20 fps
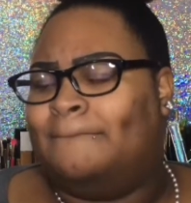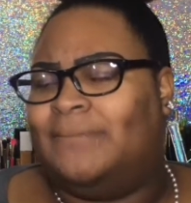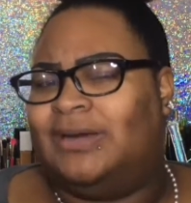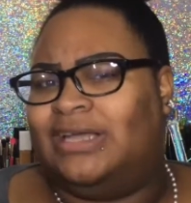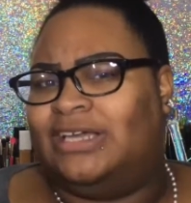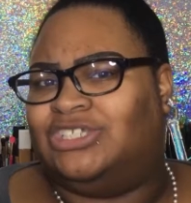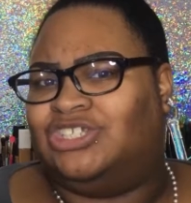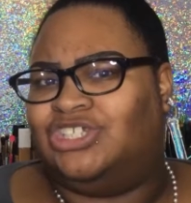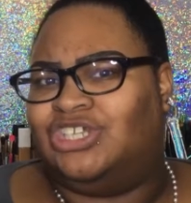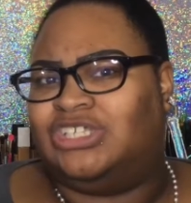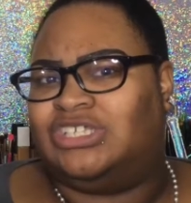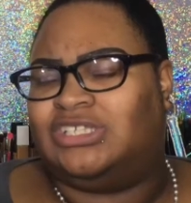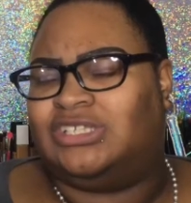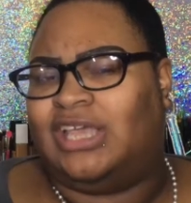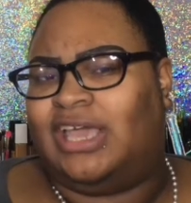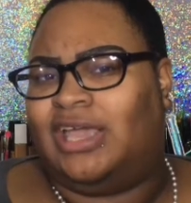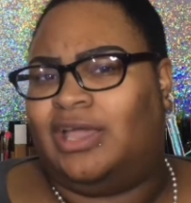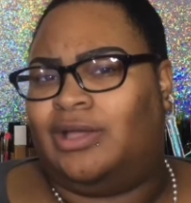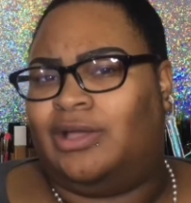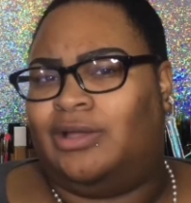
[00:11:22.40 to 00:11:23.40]
but I just
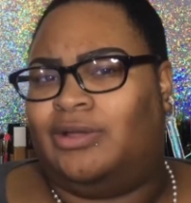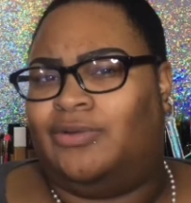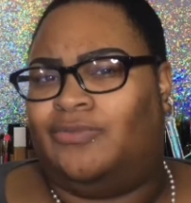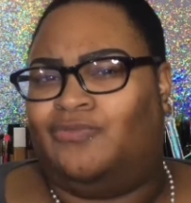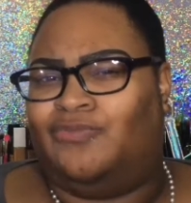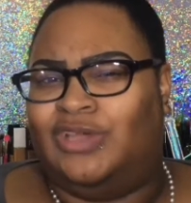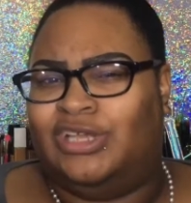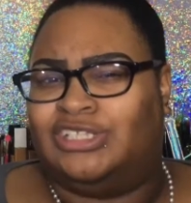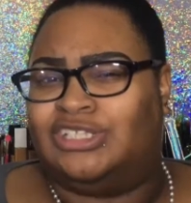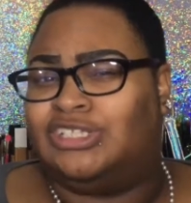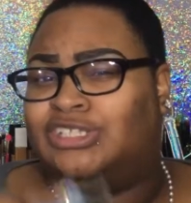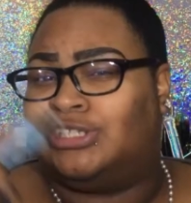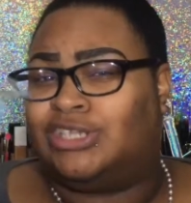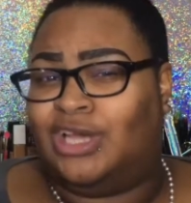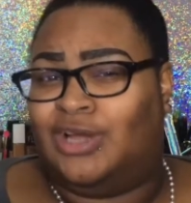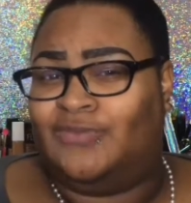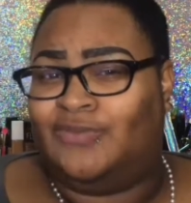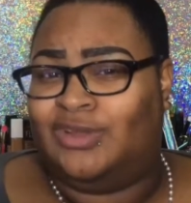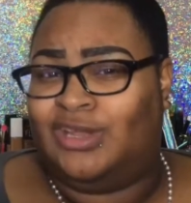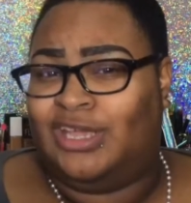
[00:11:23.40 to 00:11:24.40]
like
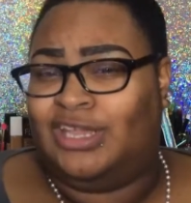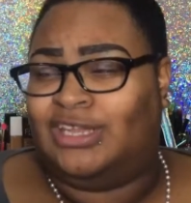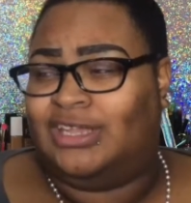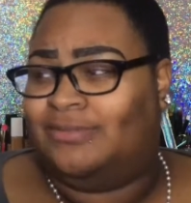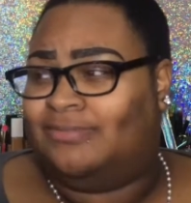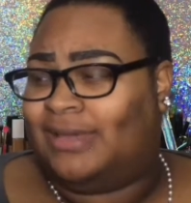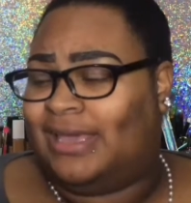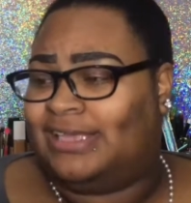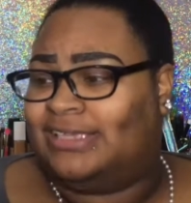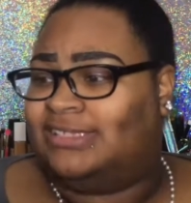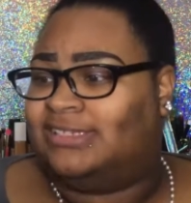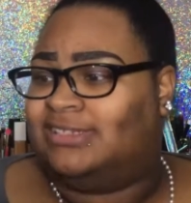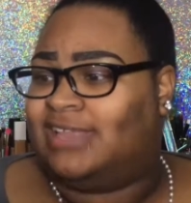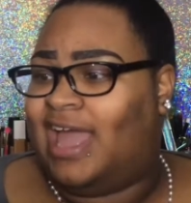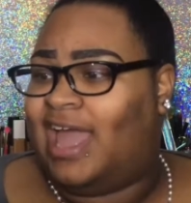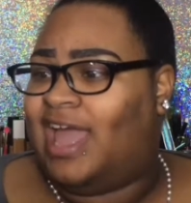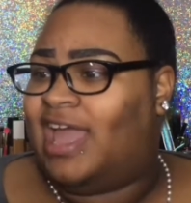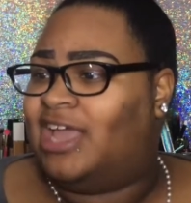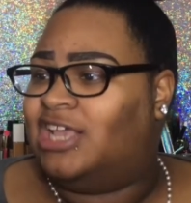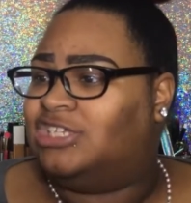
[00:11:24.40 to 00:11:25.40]
rediscovered it in my
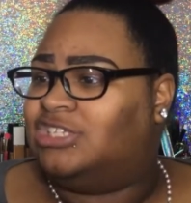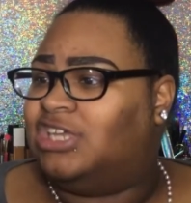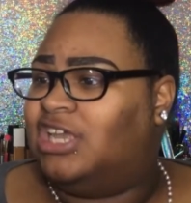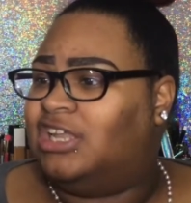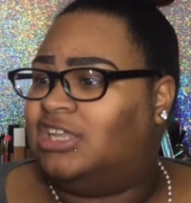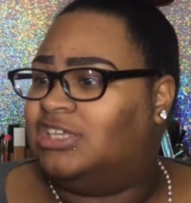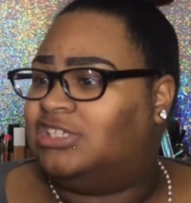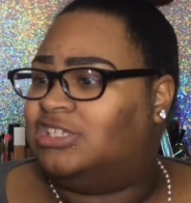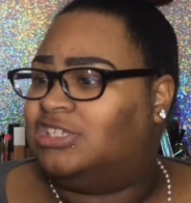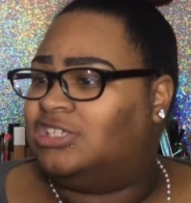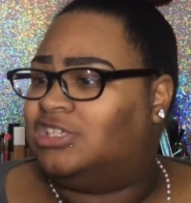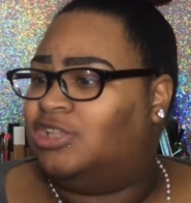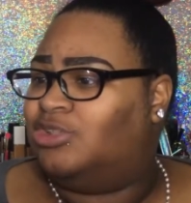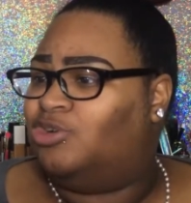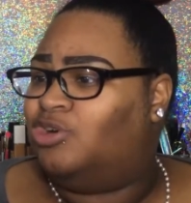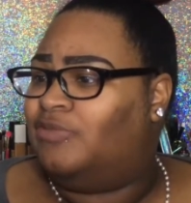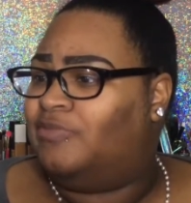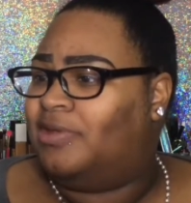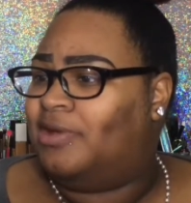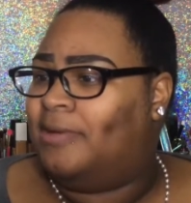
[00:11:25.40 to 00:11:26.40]
stash. And this is the
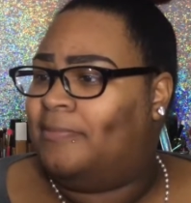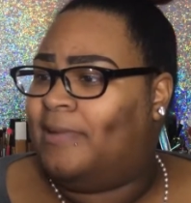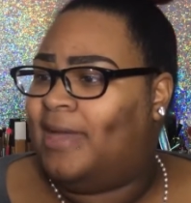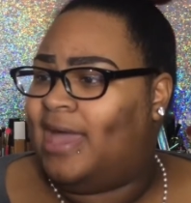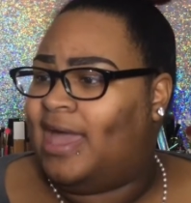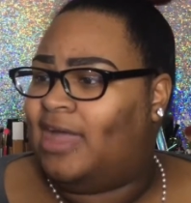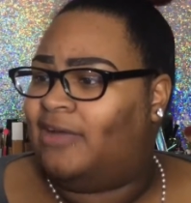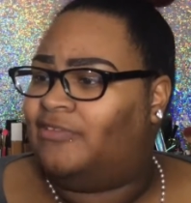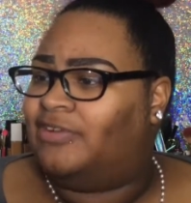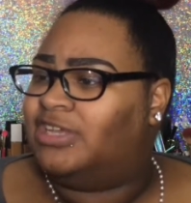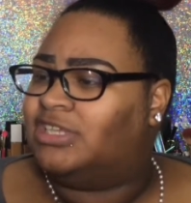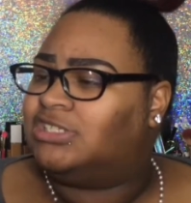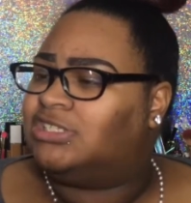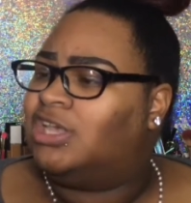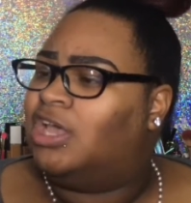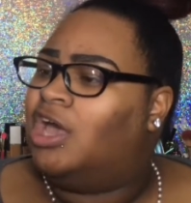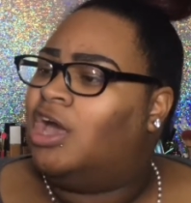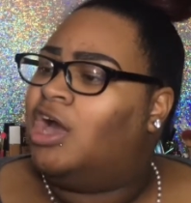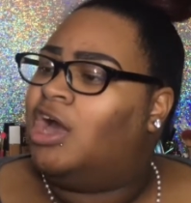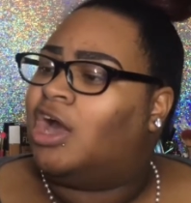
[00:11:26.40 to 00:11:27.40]
L'Oreal Paris
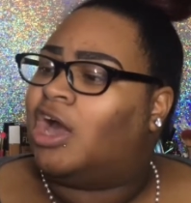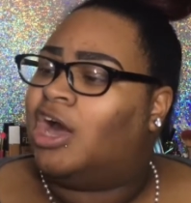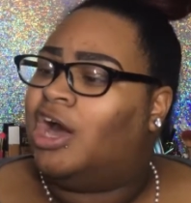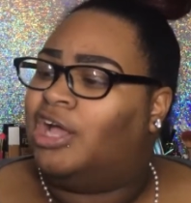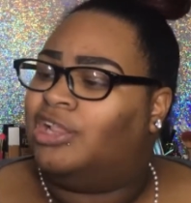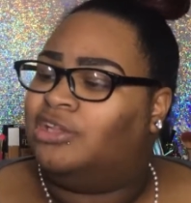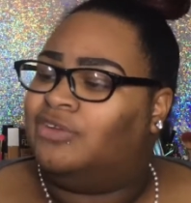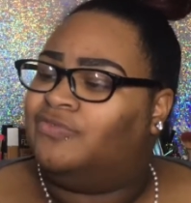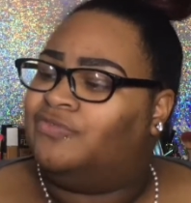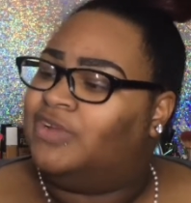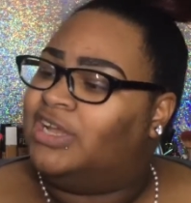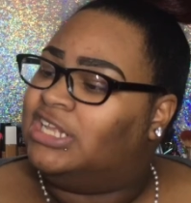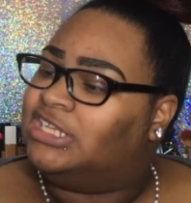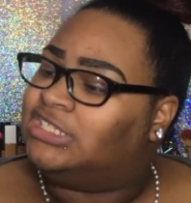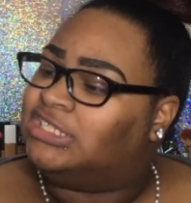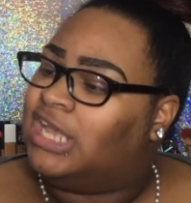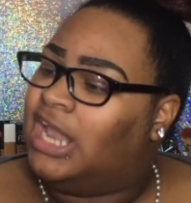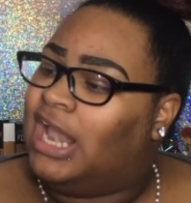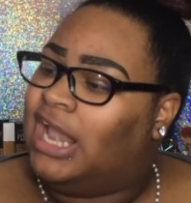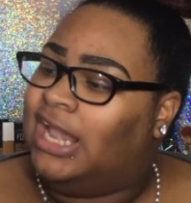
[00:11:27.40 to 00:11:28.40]
Color
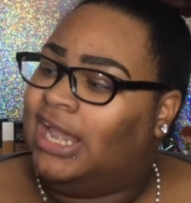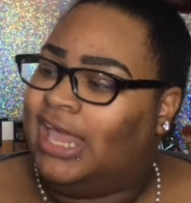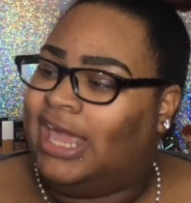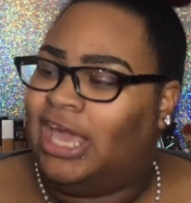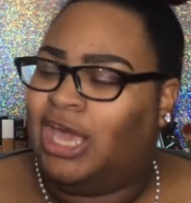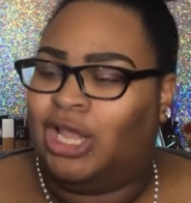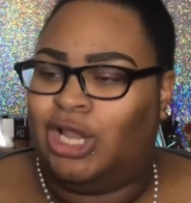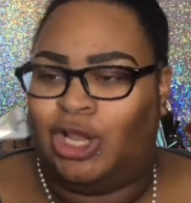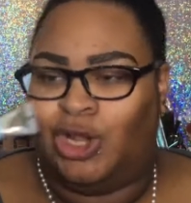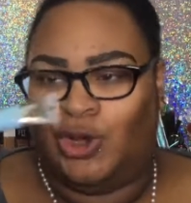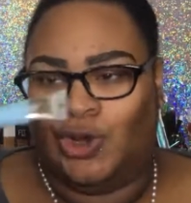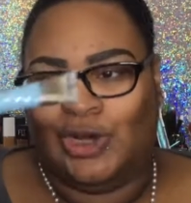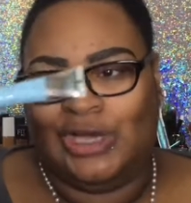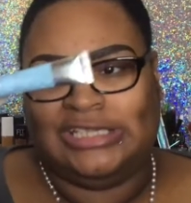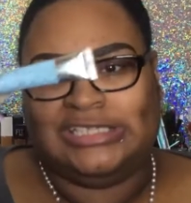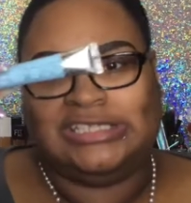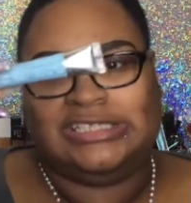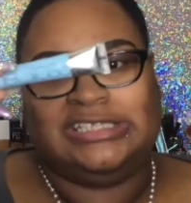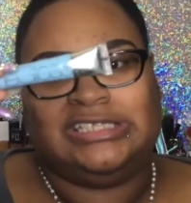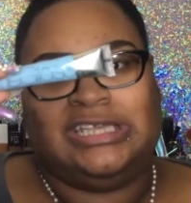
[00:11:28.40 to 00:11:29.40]
Rich Le
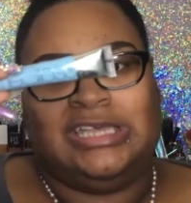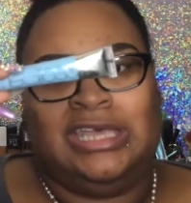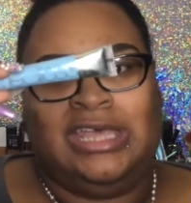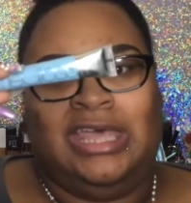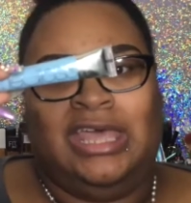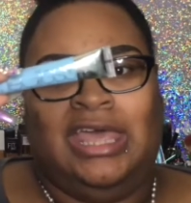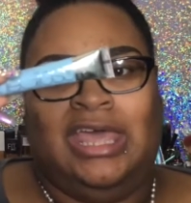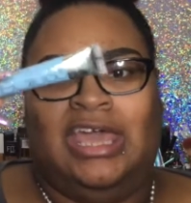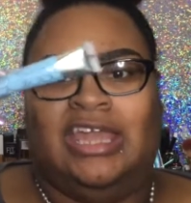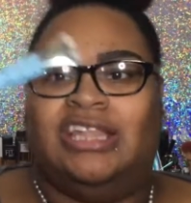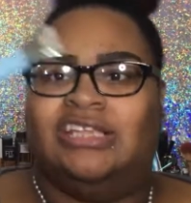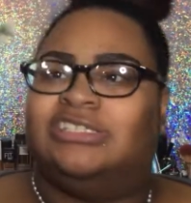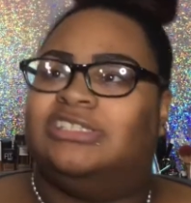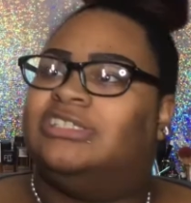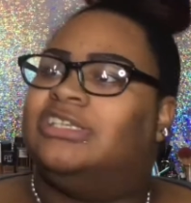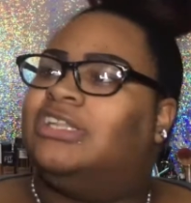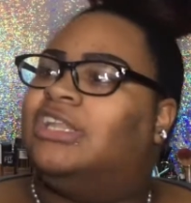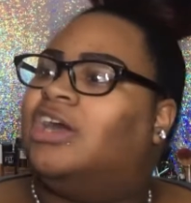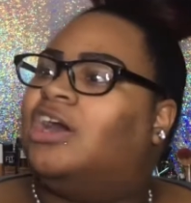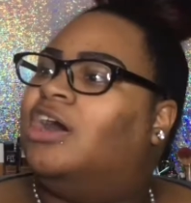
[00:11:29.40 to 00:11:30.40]
Gloss. And this
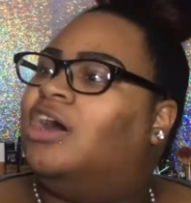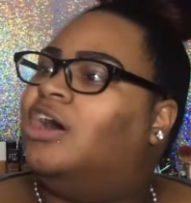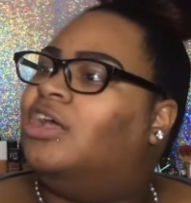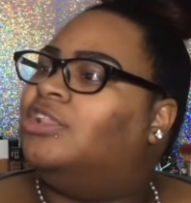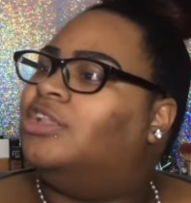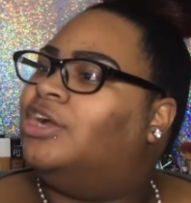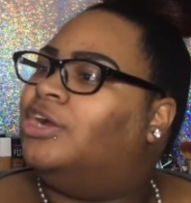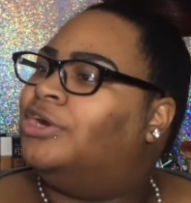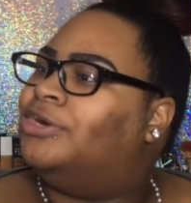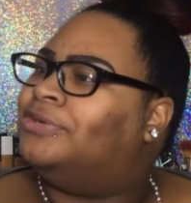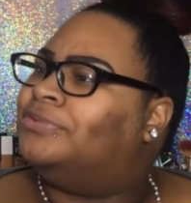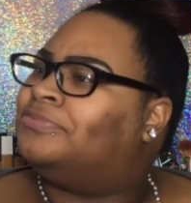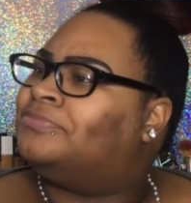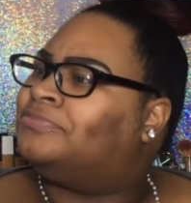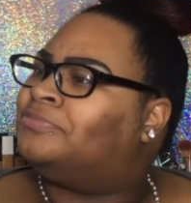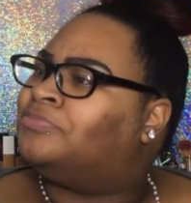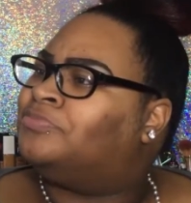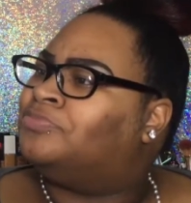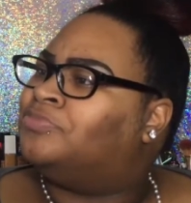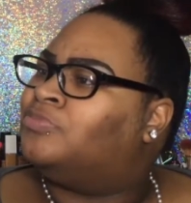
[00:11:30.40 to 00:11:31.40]
is in the color
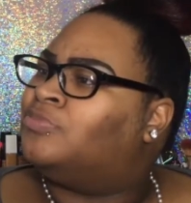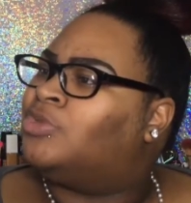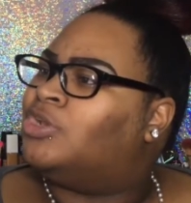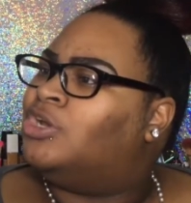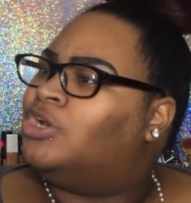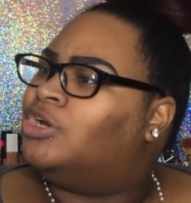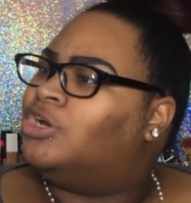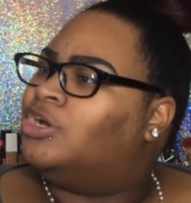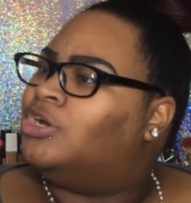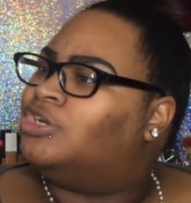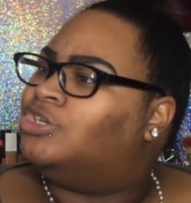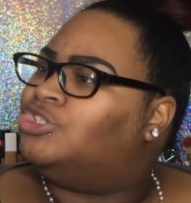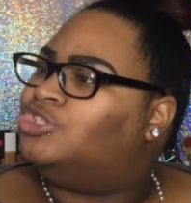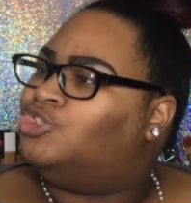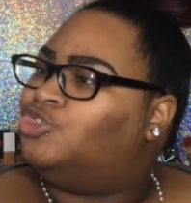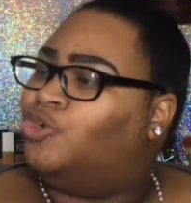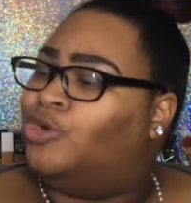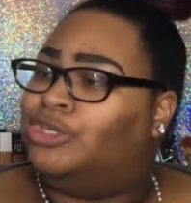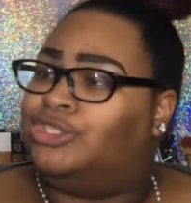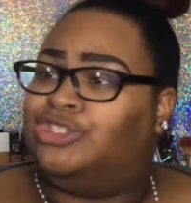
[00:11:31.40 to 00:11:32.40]

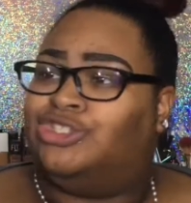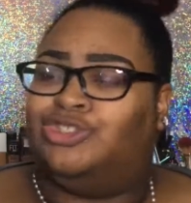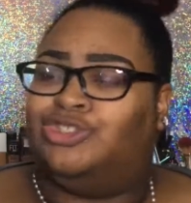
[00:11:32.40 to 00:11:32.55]
Short